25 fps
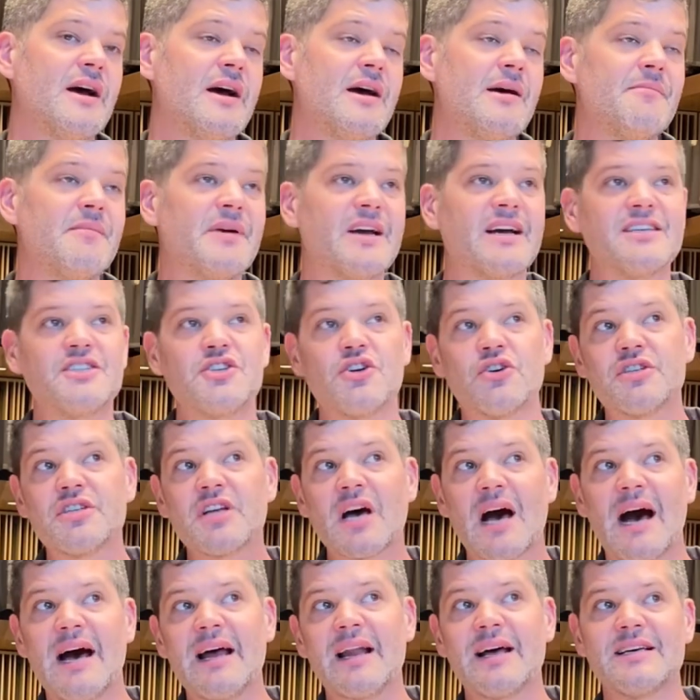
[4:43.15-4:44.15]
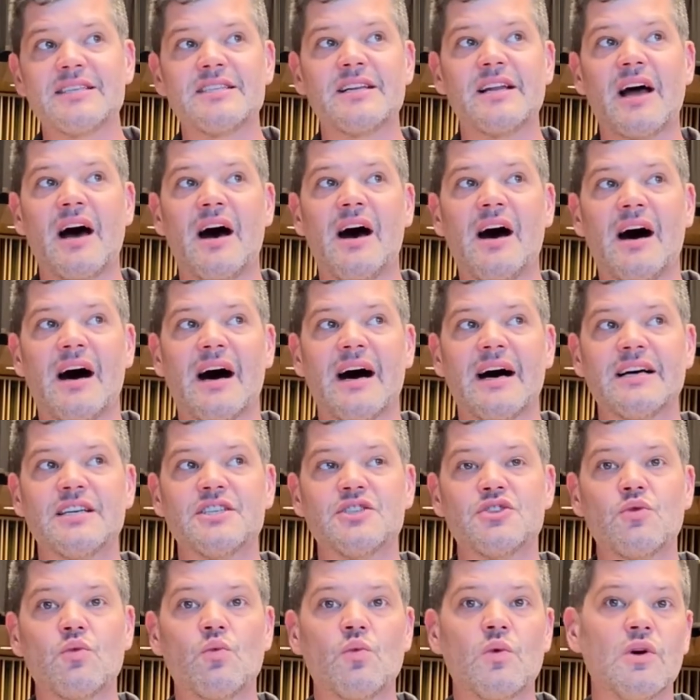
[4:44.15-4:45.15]
because your ta-das and ahs
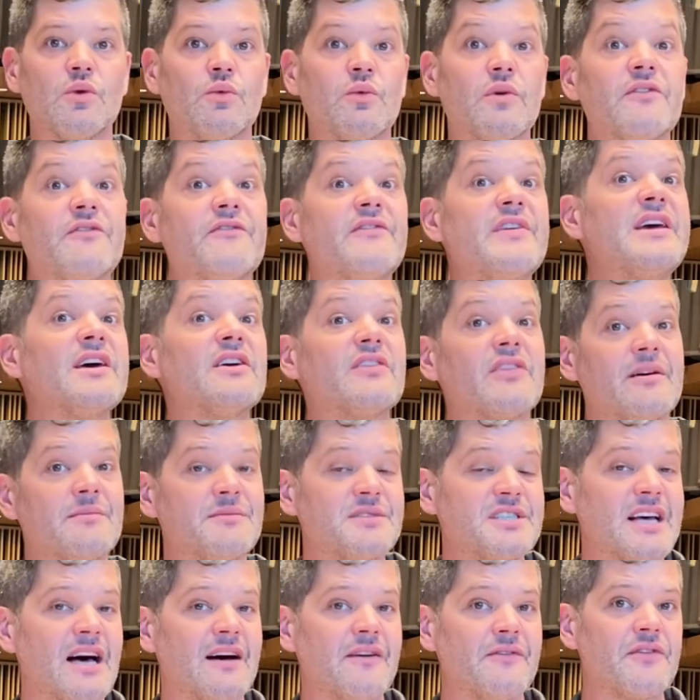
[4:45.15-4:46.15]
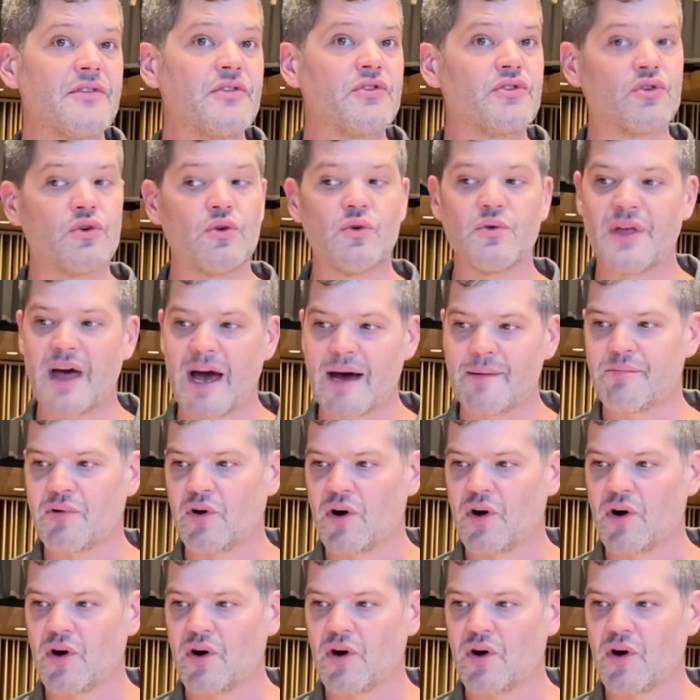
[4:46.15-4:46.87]
will reveal themselves through that